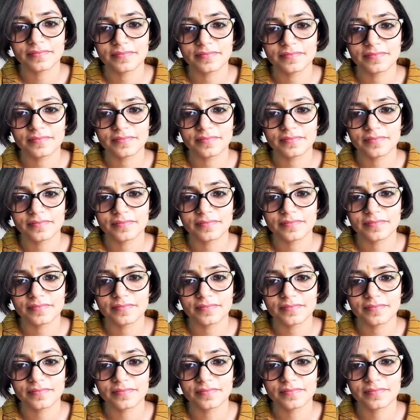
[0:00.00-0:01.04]

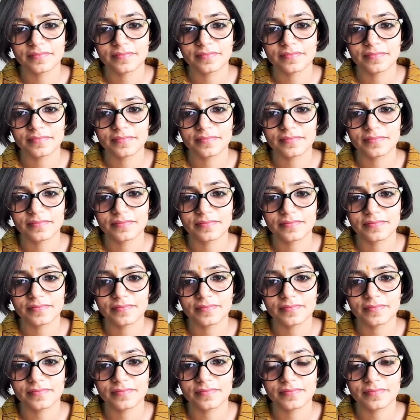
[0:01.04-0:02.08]

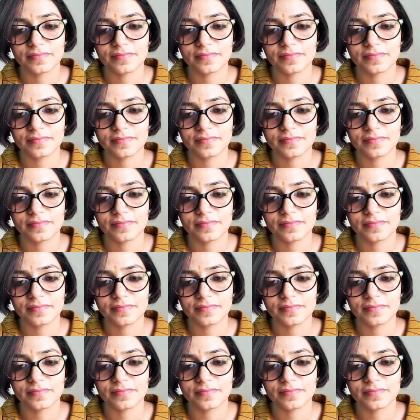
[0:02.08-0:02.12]
The person shown says nothing.